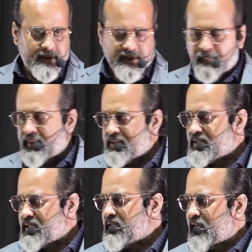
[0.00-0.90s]
The
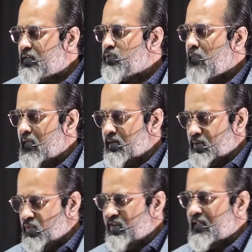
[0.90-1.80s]
person that you are
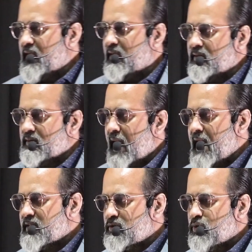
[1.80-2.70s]
within
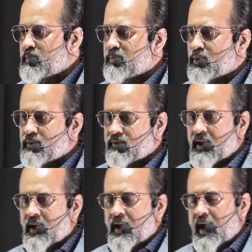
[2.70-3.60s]
has to improve,
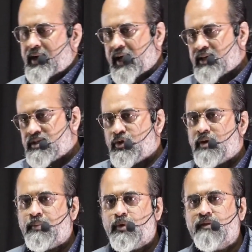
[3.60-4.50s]
and has to
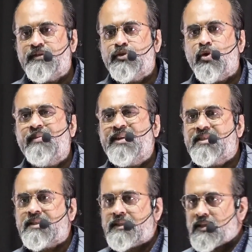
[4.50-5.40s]
improve so
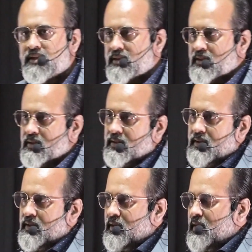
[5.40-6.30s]
much
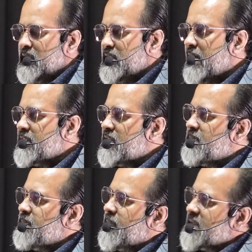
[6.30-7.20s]
that the
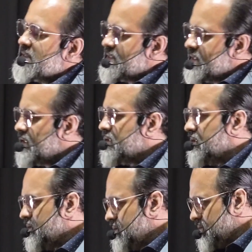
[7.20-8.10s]
person
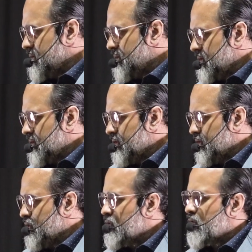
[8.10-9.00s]

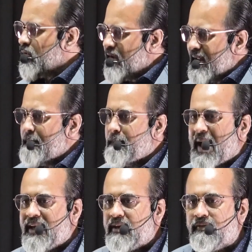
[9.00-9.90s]
you today
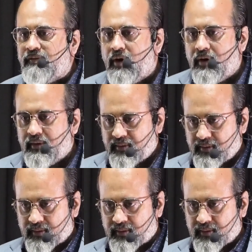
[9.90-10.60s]
pine for